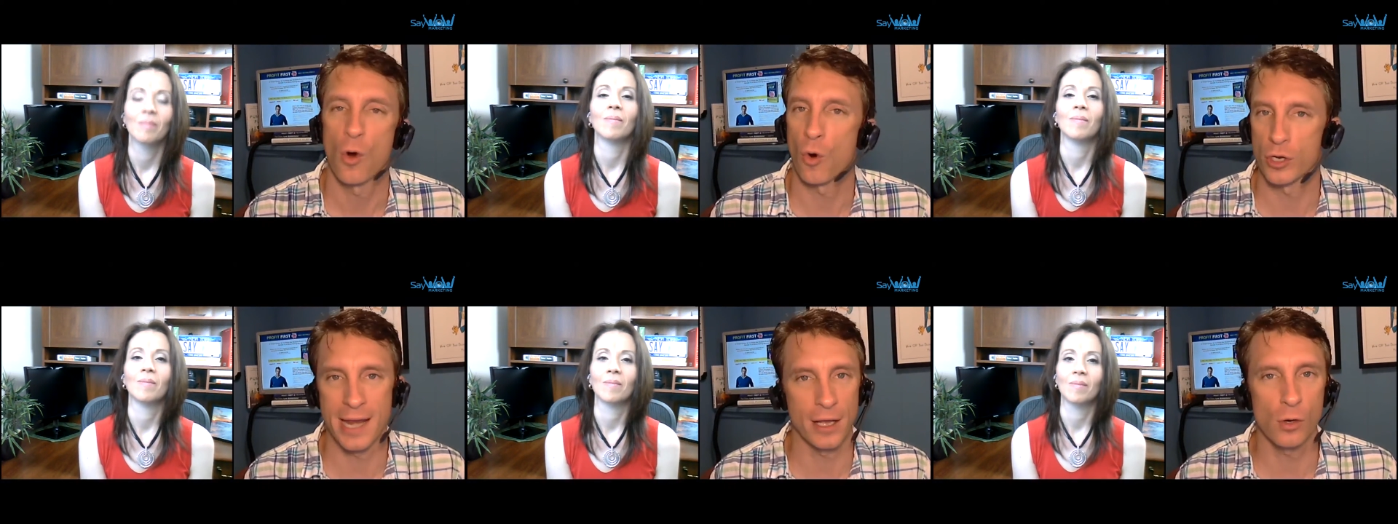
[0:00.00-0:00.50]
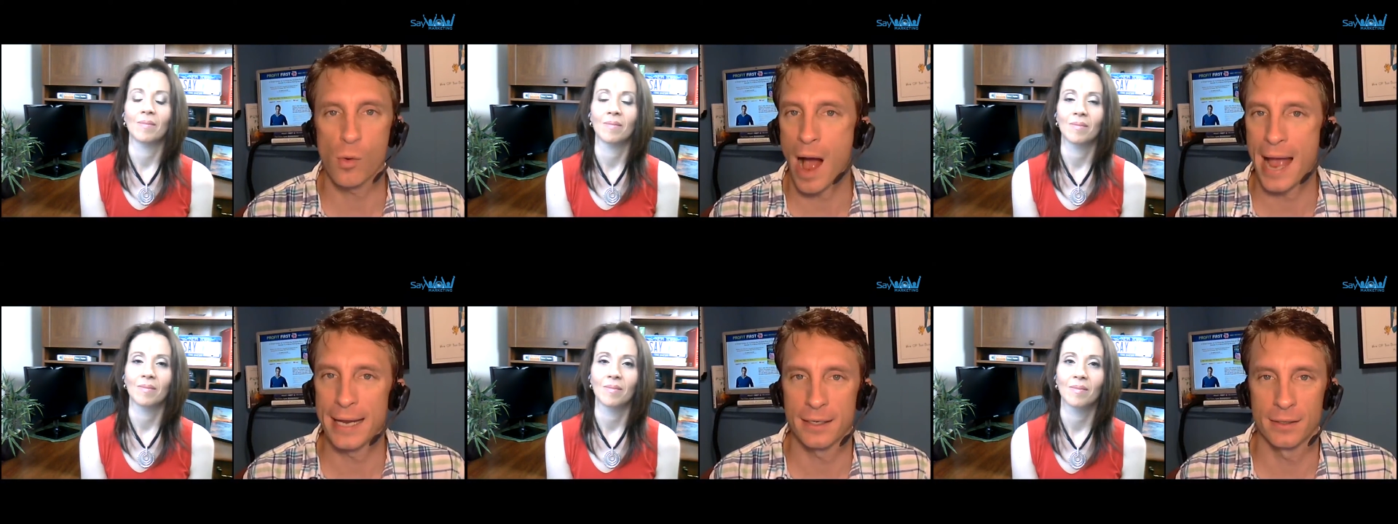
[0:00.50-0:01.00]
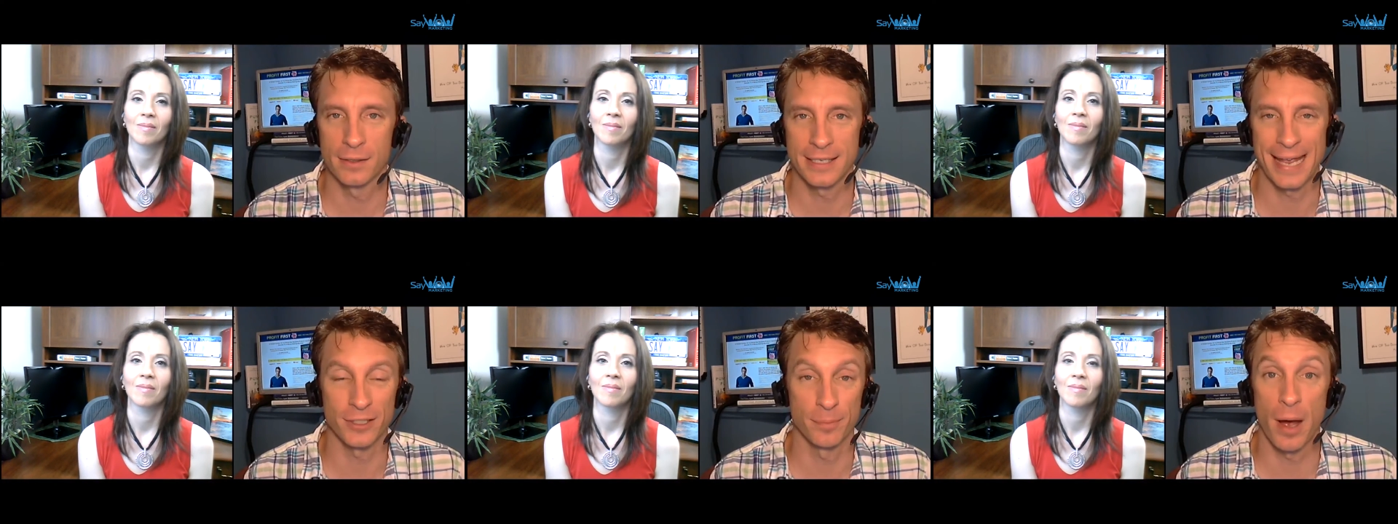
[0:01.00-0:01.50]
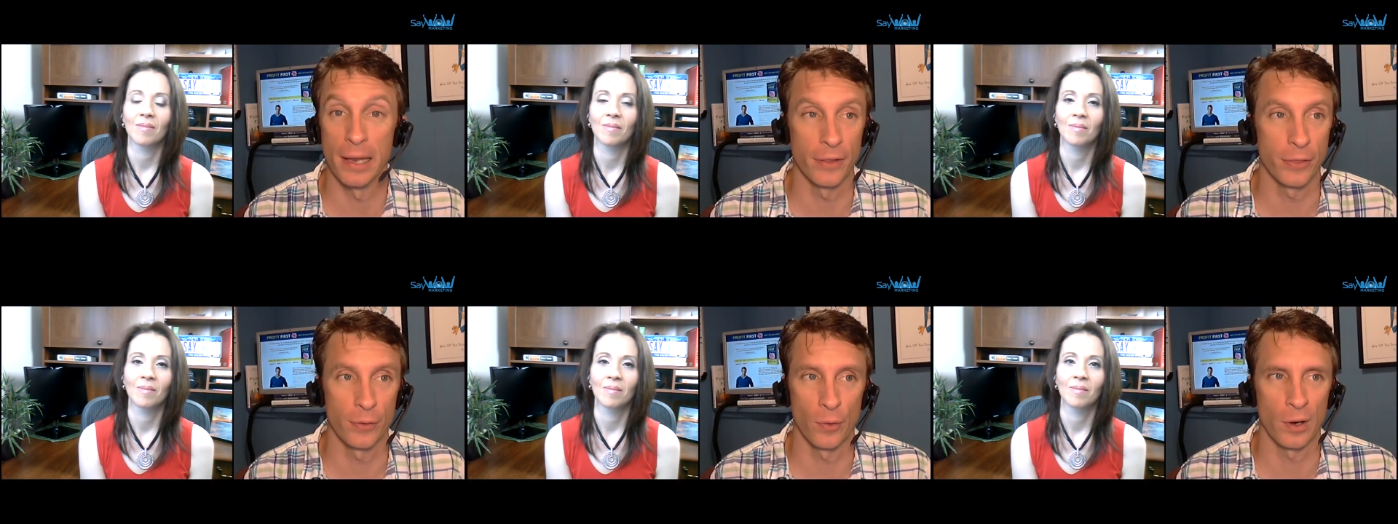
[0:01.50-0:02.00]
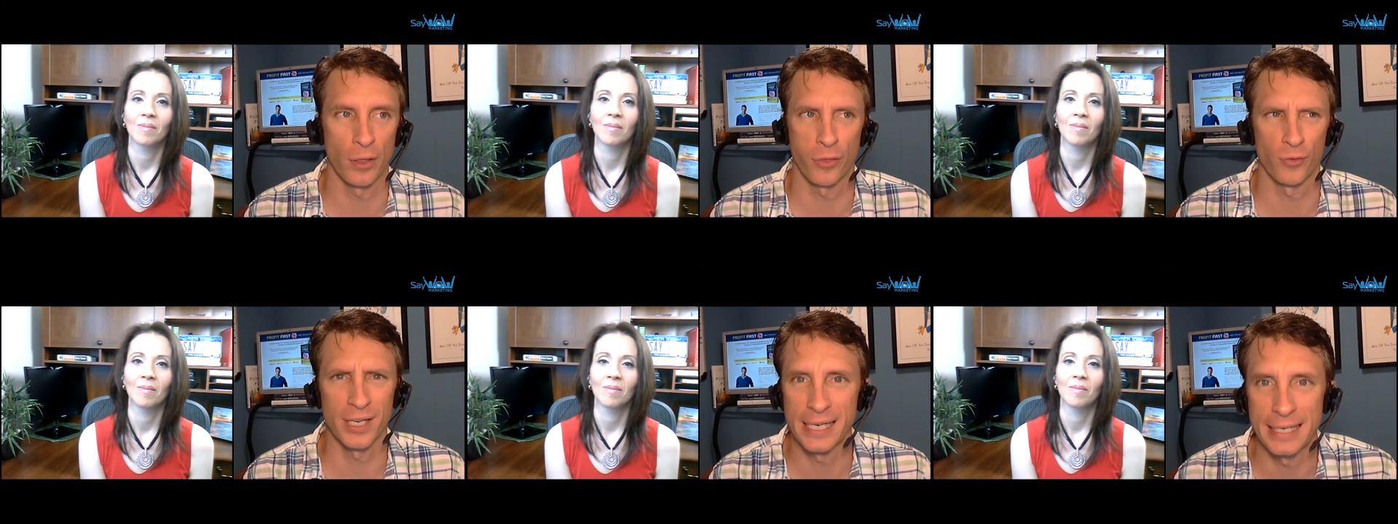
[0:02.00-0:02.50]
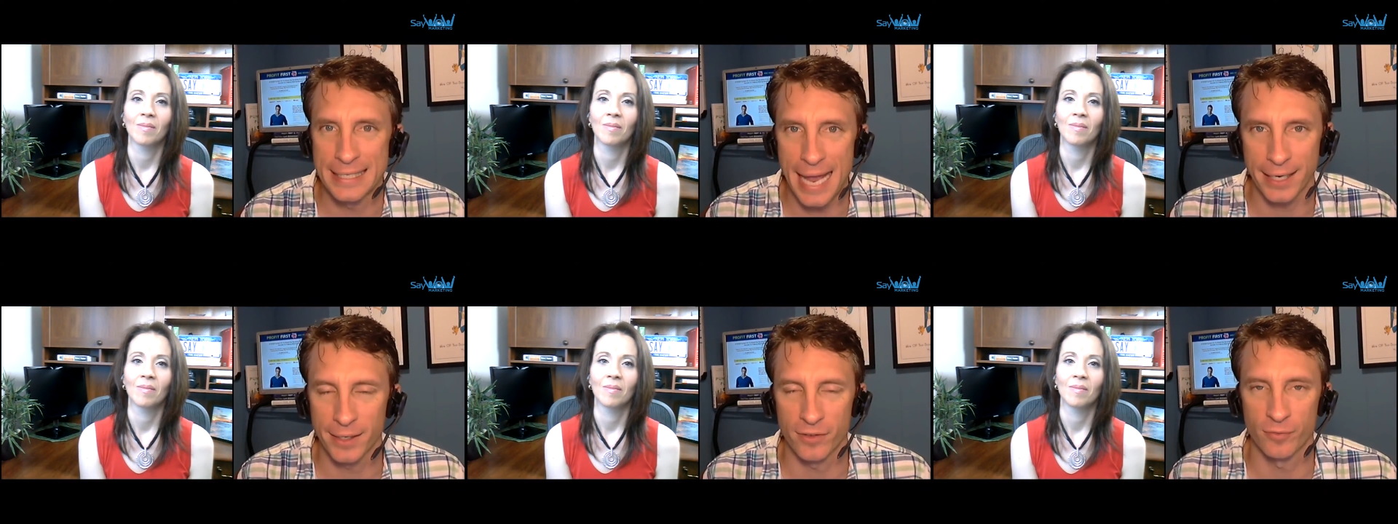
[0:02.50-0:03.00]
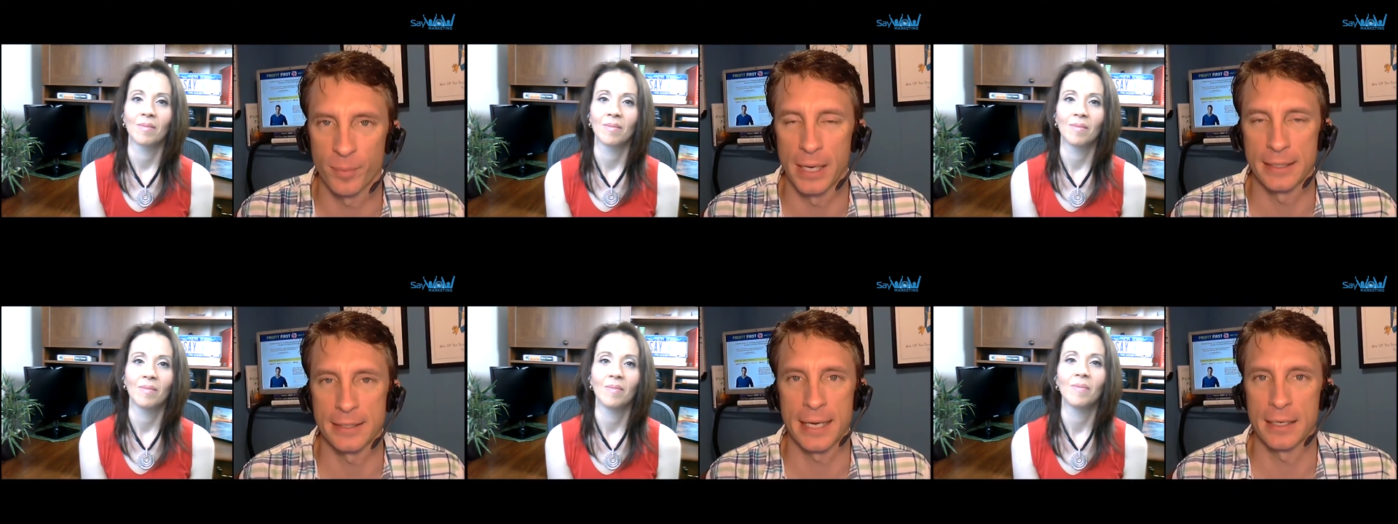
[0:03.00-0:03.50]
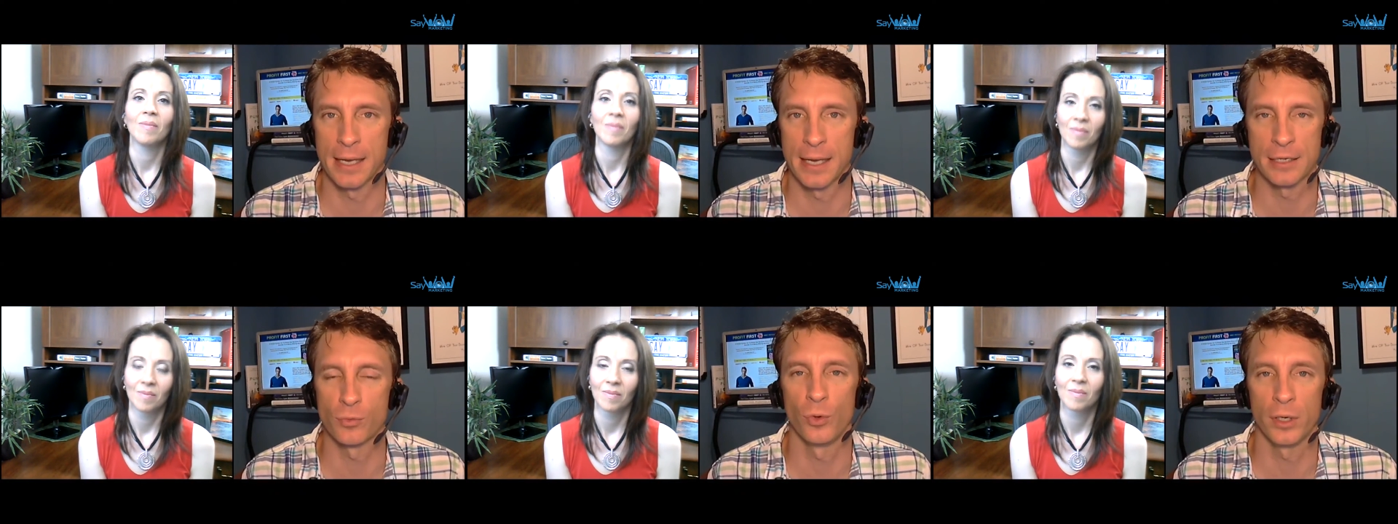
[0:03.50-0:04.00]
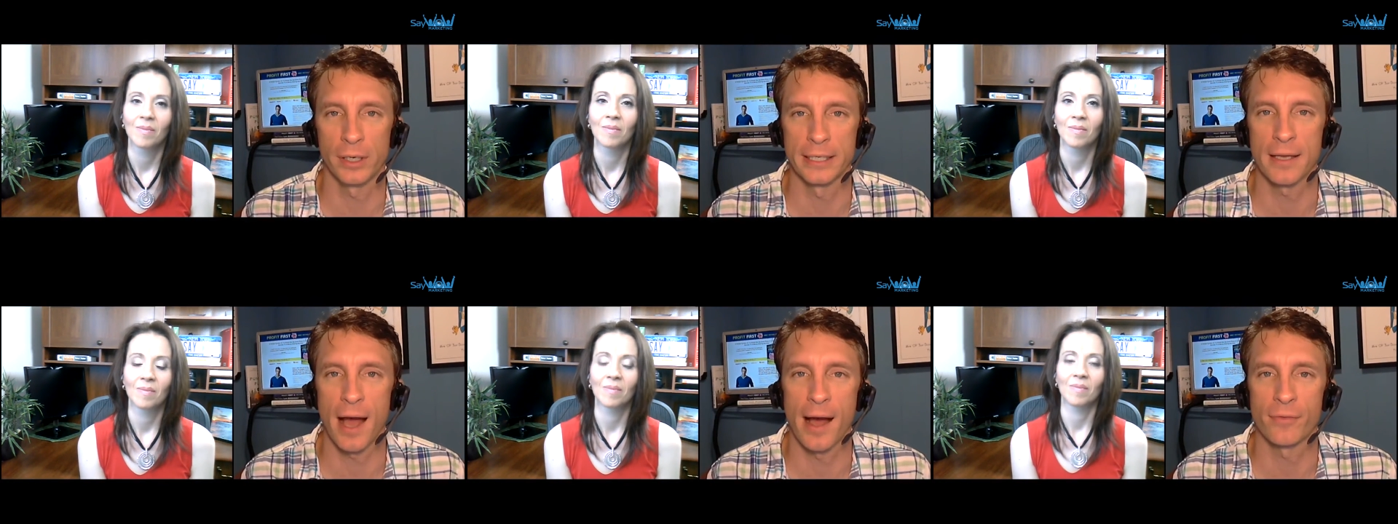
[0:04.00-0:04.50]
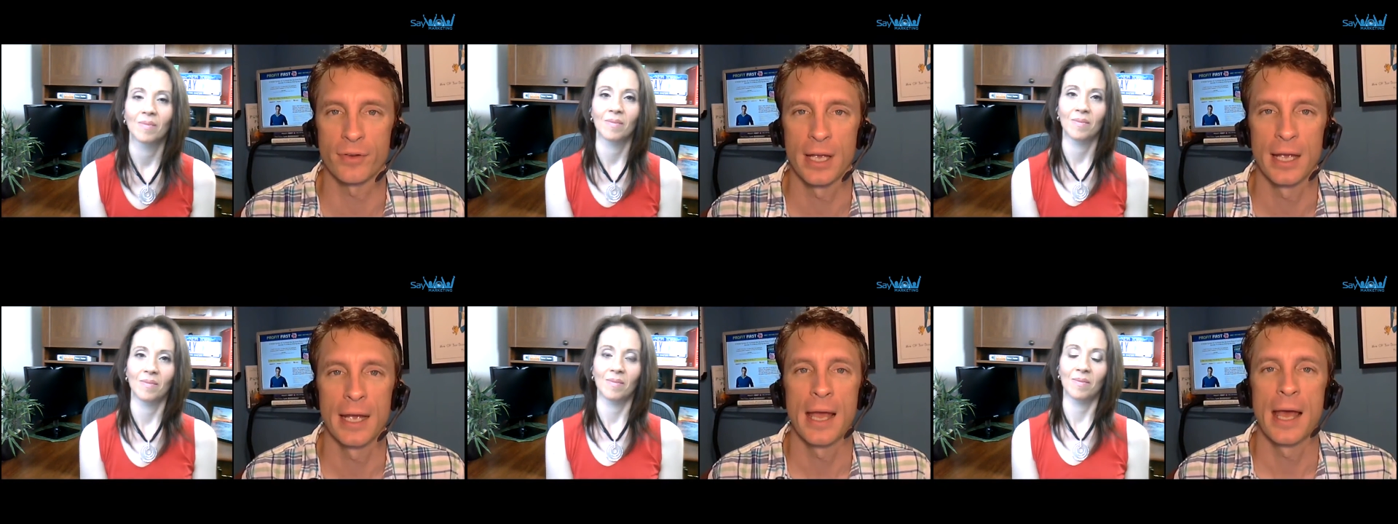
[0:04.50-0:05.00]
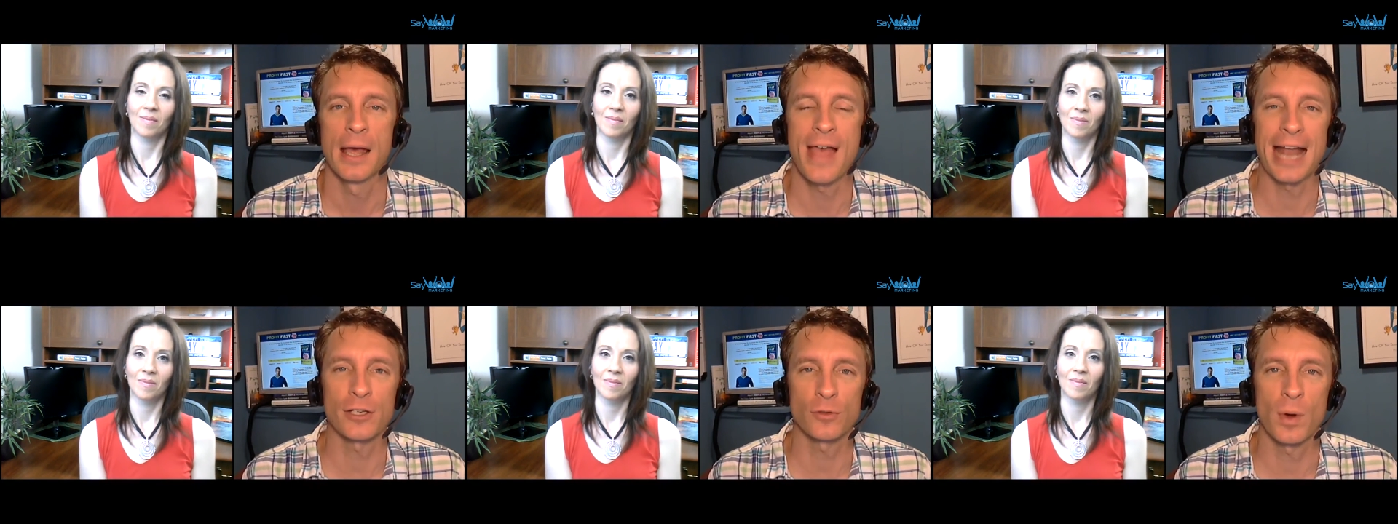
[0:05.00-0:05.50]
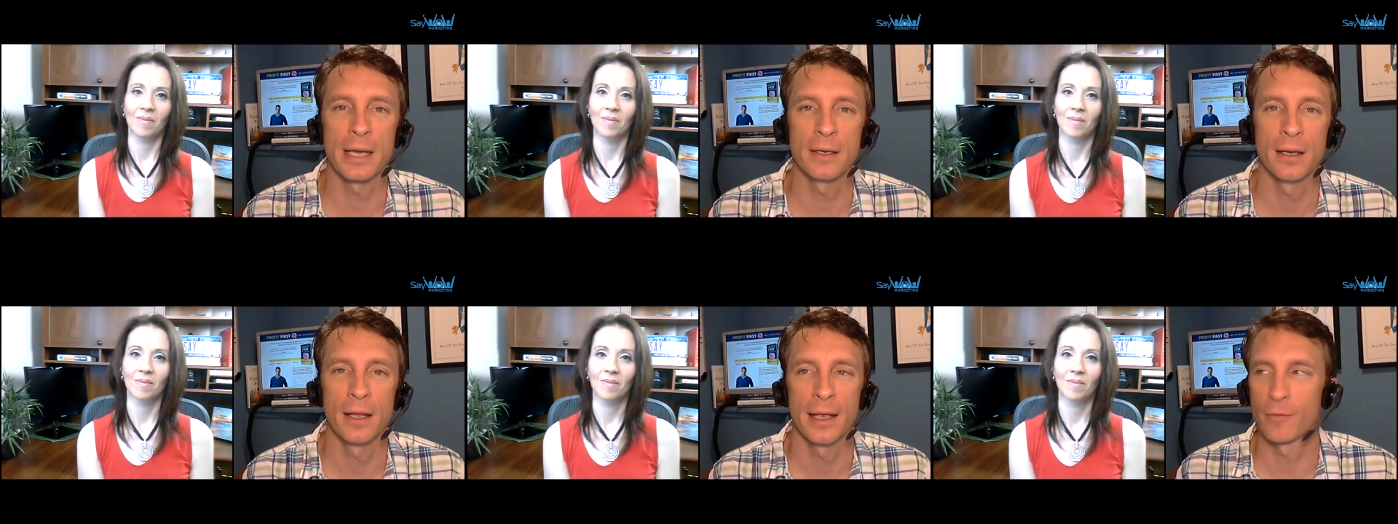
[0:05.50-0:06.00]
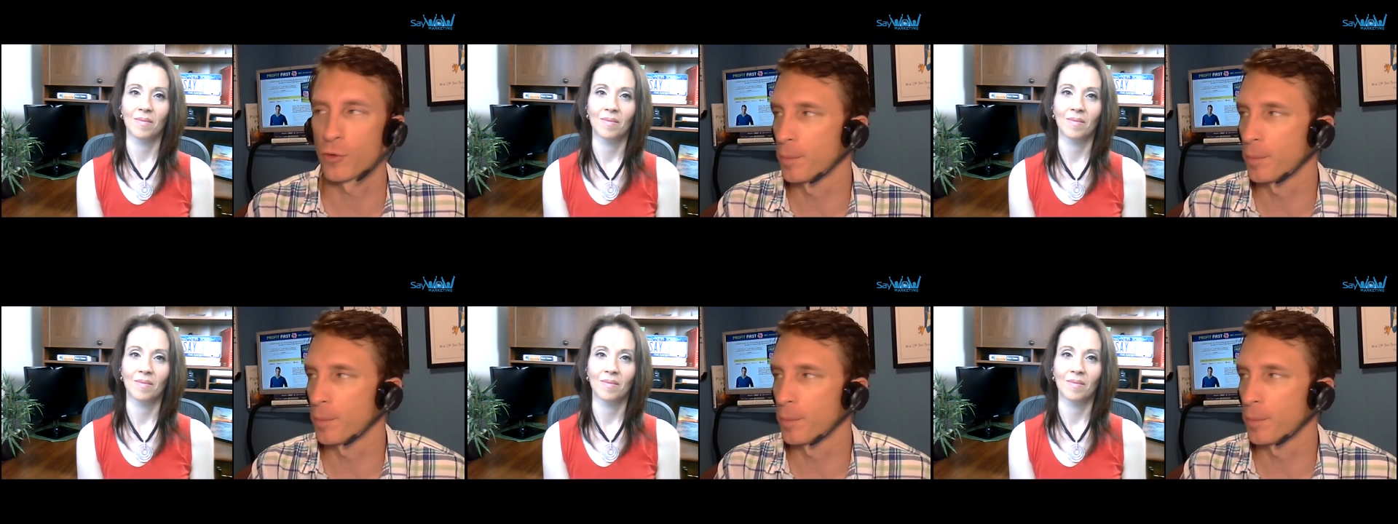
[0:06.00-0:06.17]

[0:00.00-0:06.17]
Speaker 1: or you had a quiet sales month or three consecutive months and it's really tough that's when if we're